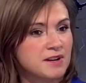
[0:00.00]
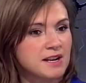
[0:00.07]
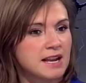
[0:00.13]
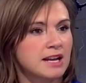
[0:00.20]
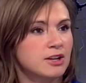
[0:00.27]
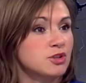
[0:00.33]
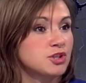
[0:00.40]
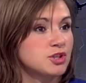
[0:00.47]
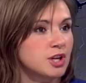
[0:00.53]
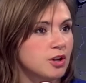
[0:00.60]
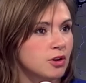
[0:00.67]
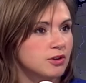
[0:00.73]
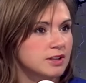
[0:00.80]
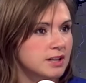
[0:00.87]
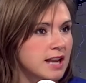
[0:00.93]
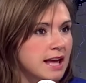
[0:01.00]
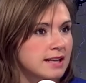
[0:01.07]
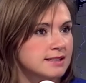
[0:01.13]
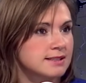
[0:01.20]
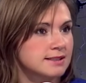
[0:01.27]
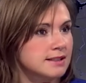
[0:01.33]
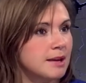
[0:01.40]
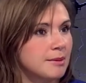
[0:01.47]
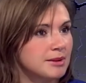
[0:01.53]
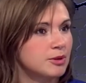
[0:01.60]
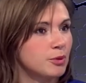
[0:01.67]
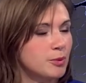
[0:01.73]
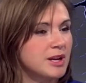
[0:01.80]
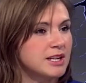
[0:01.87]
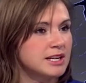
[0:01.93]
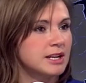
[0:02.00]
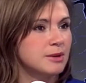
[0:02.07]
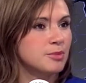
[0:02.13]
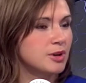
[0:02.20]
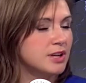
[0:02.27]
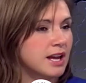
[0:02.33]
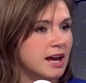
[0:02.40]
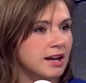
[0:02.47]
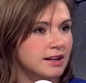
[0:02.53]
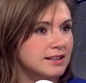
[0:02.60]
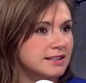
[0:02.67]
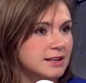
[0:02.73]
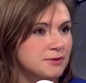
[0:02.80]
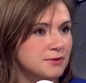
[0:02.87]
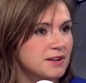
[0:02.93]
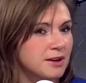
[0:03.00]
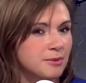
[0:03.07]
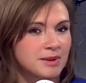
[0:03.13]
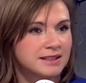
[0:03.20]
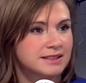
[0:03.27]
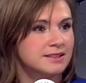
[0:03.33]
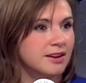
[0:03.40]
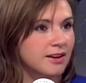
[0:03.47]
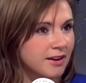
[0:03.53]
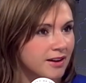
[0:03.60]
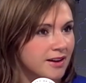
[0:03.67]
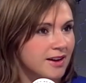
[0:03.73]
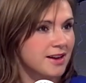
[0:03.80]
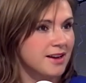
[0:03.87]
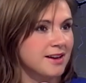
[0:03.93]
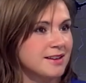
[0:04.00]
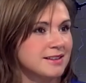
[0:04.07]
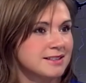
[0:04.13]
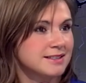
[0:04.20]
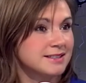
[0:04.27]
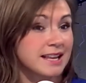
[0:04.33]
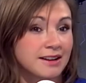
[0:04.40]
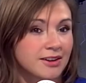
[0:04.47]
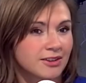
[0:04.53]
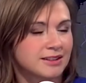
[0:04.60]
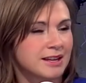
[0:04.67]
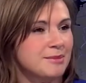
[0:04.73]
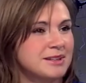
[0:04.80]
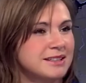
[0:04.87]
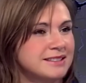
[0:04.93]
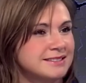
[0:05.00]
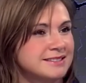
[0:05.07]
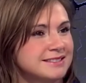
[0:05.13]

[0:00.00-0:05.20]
like a second class, I mean, Romanian and Bulgarian, they feel a bit uh, second. I mean,